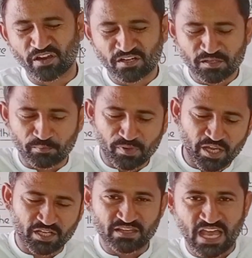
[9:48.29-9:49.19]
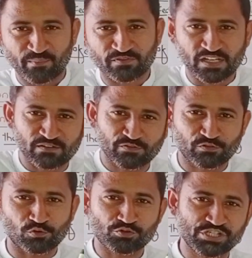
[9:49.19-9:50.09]
and they make themselves
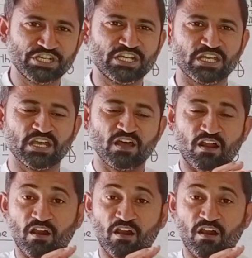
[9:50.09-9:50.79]
so teeny